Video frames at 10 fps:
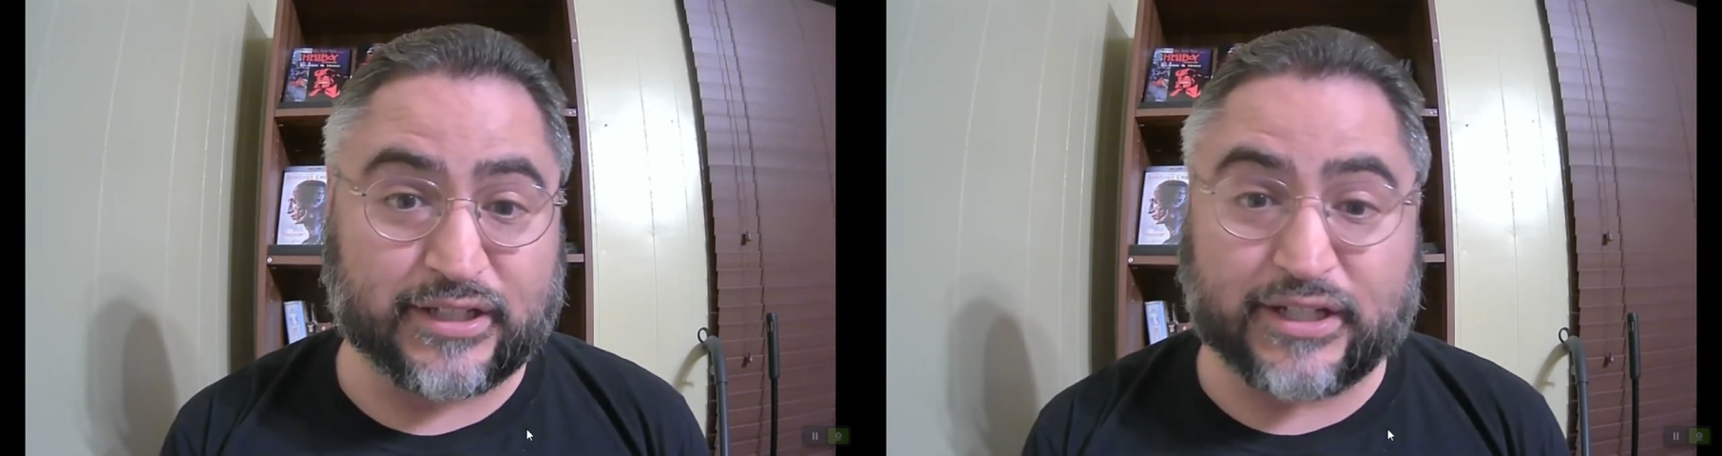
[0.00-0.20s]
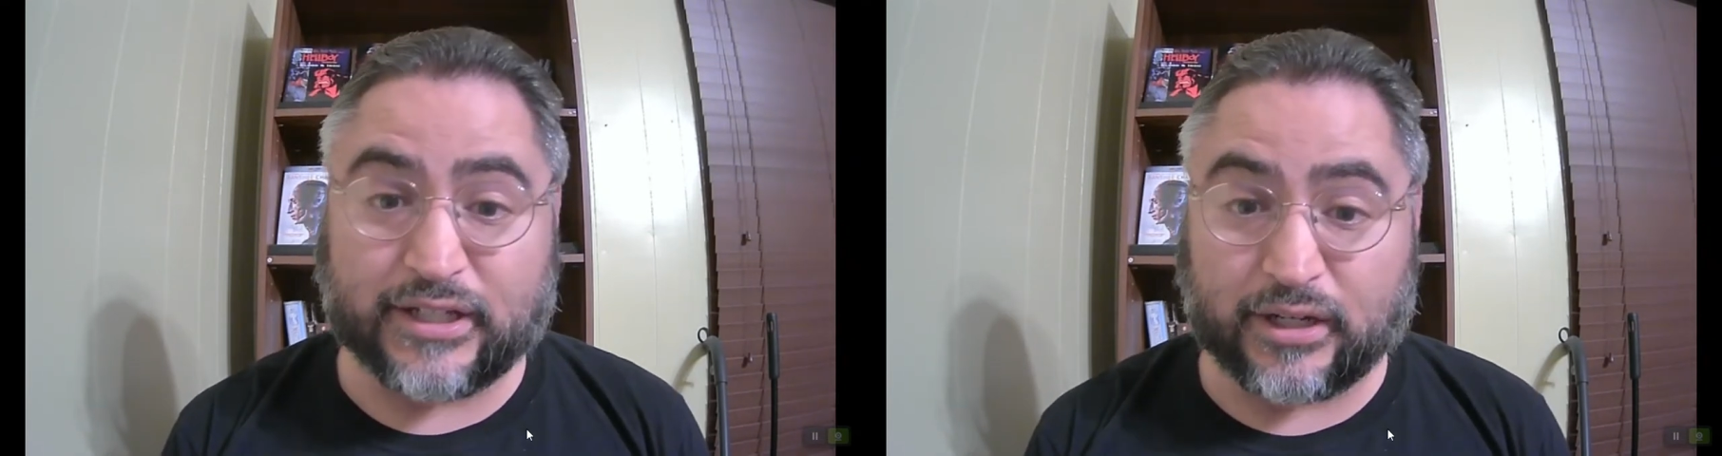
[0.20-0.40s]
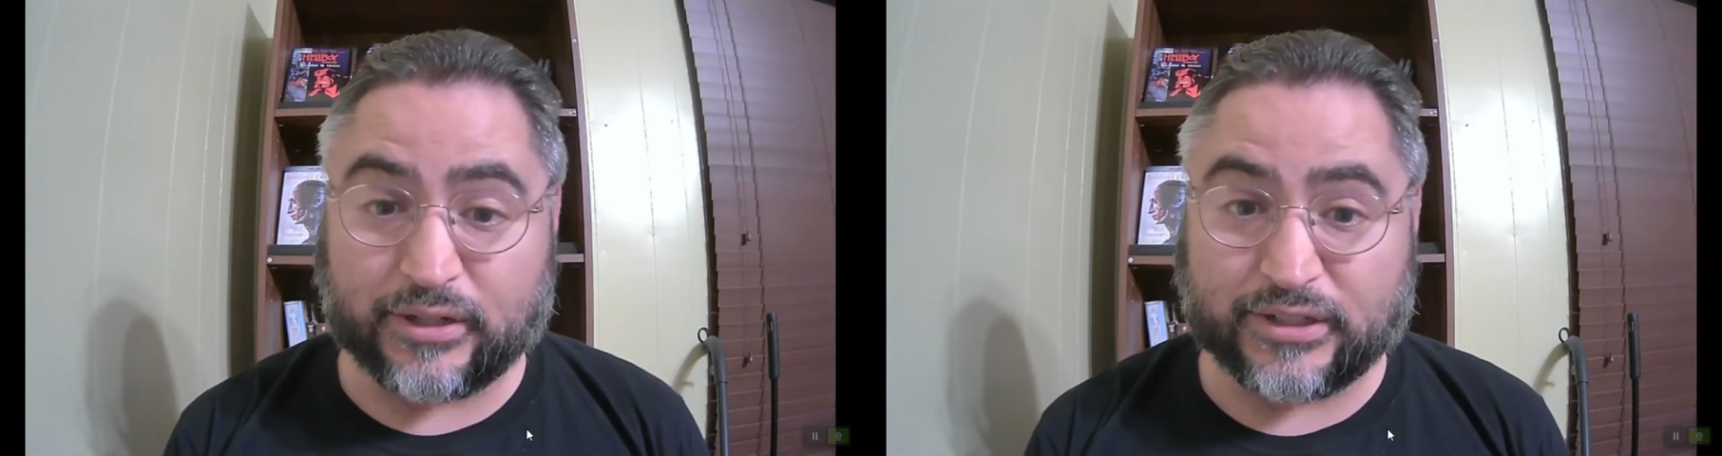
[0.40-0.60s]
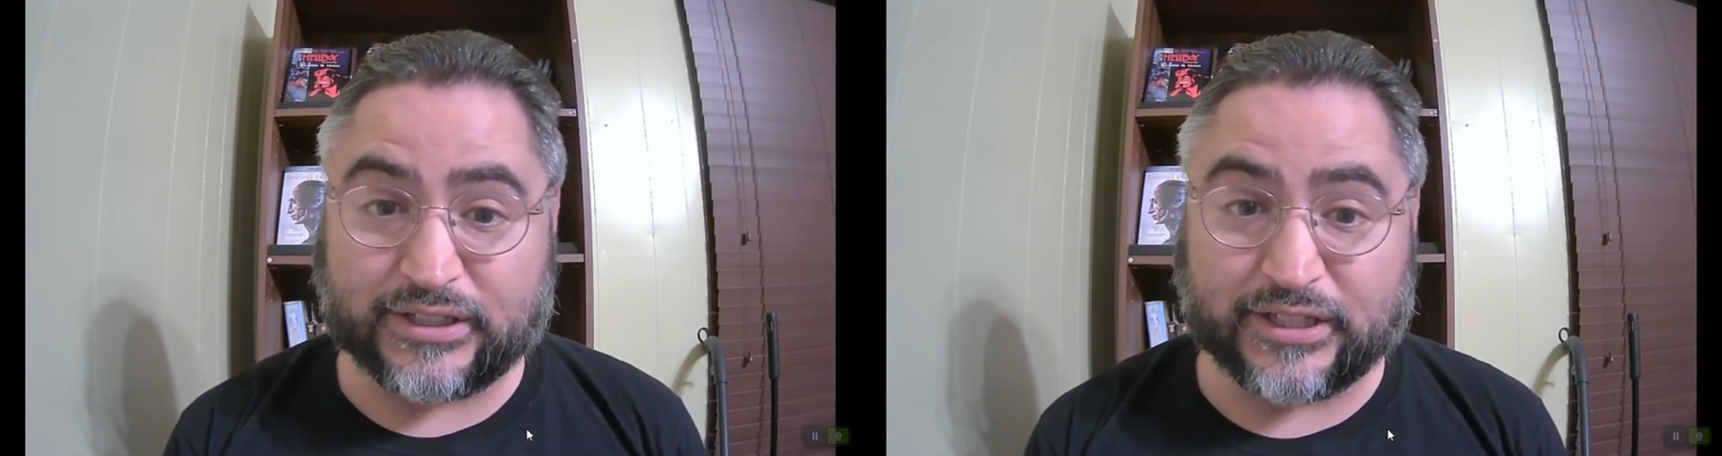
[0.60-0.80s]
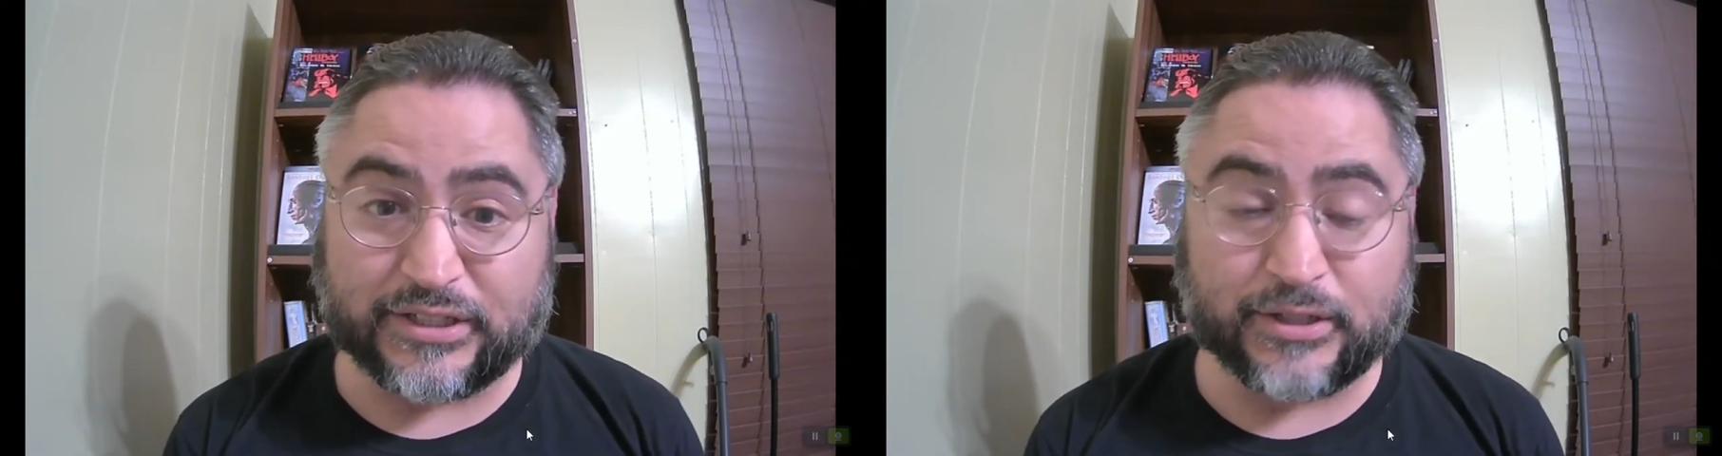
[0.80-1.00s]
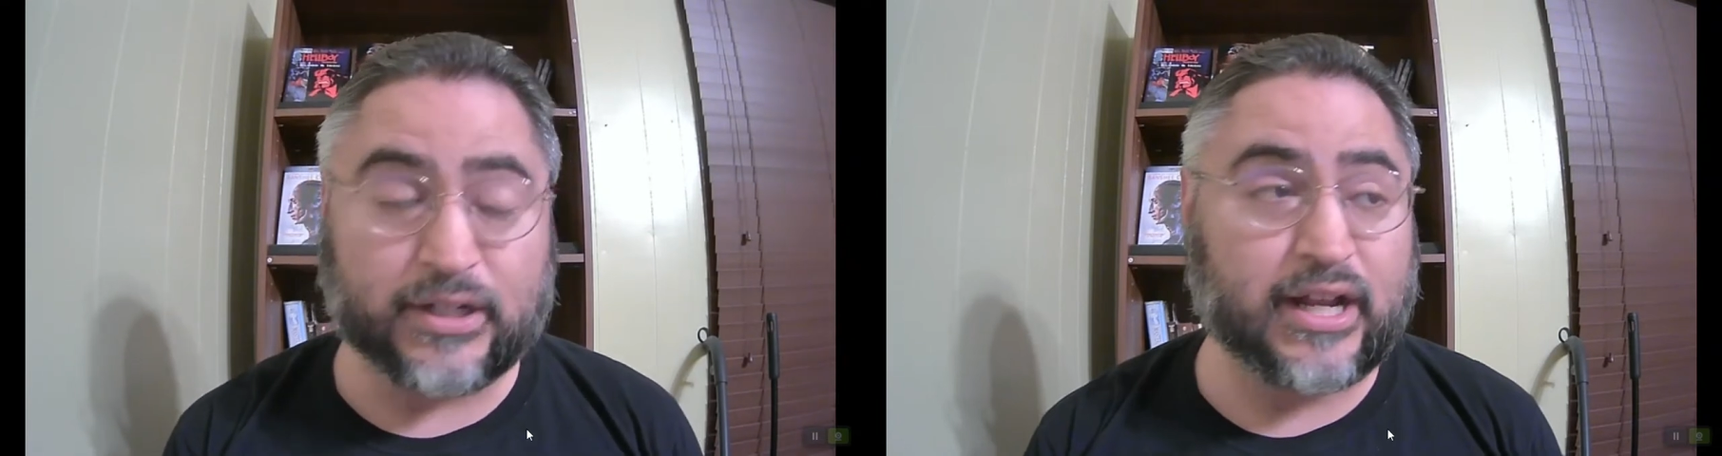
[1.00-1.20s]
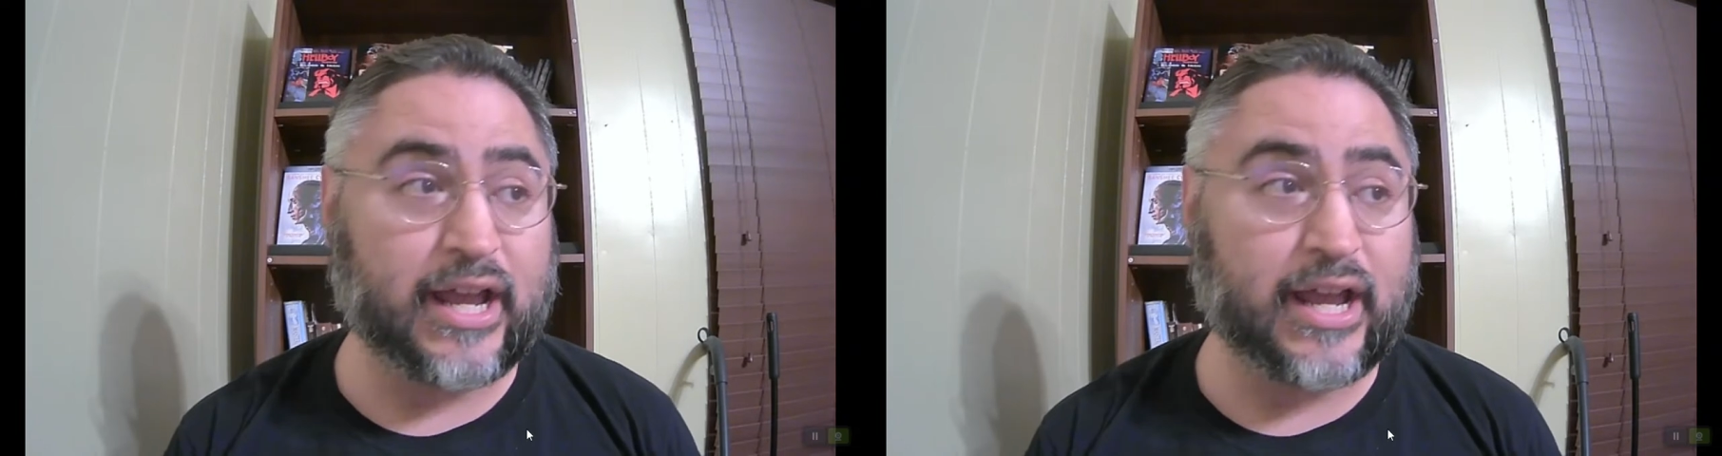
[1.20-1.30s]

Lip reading: younger sister,